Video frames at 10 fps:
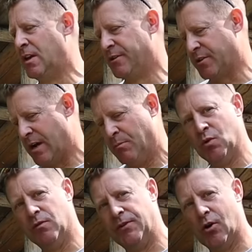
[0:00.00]
So I
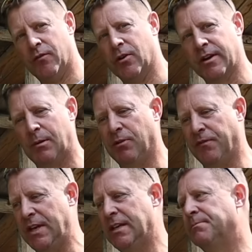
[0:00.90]
moved over a couple
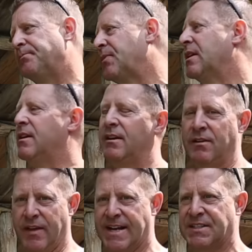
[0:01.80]
feet.
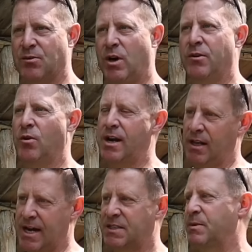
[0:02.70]
That's the one where I
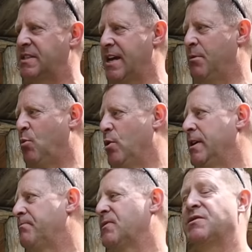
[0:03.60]
lost my sand
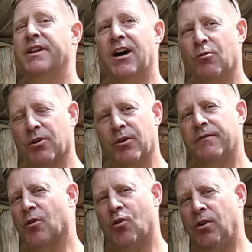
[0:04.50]
point. So now we're going
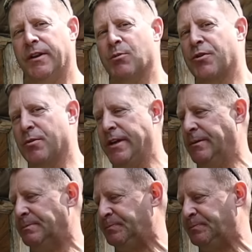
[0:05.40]
for hole number 3.